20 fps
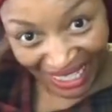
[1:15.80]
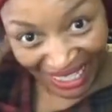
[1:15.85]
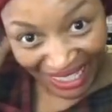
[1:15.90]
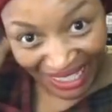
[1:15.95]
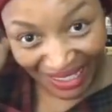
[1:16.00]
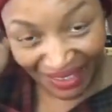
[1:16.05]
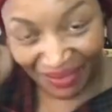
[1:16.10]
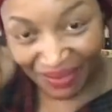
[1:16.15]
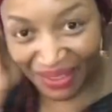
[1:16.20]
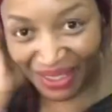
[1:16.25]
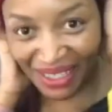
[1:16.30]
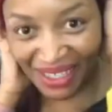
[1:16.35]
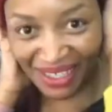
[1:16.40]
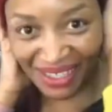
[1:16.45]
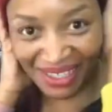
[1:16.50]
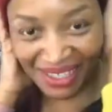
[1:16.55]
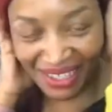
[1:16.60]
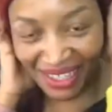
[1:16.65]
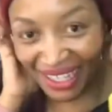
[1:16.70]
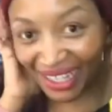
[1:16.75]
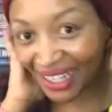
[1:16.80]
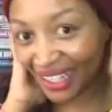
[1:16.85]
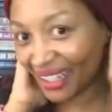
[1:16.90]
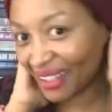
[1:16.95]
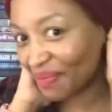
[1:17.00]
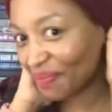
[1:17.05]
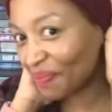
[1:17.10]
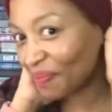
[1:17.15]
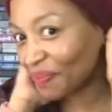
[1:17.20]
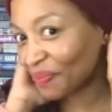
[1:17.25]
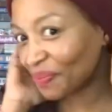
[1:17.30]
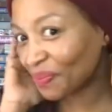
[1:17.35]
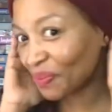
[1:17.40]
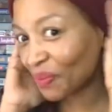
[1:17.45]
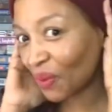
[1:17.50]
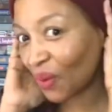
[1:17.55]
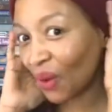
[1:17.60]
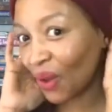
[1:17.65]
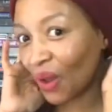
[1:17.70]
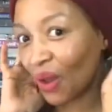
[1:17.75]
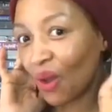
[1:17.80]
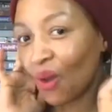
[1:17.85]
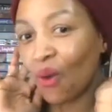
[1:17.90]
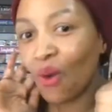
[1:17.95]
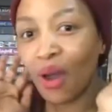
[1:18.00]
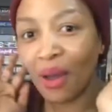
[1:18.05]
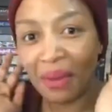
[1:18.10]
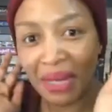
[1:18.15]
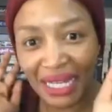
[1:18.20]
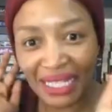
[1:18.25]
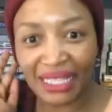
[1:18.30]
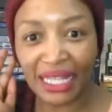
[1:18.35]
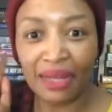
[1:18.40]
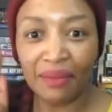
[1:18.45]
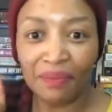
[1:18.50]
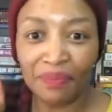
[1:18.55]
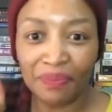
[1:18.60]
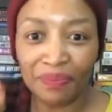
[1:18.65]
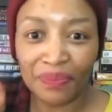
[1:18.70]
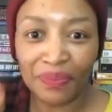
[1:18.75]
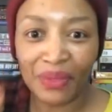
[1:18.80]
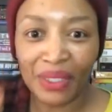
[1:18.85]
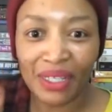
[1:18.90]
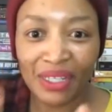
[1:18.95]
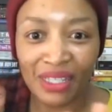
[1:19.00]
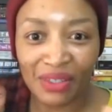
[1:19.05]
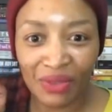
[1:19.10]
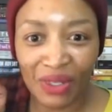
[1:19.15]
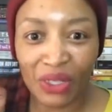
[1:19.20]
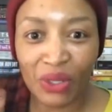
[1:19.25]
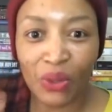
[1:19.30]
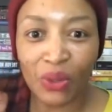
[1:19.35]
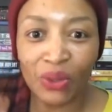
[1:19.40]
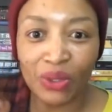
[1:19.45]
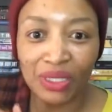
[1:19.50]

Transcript: because, hey, how about that? It's very cold.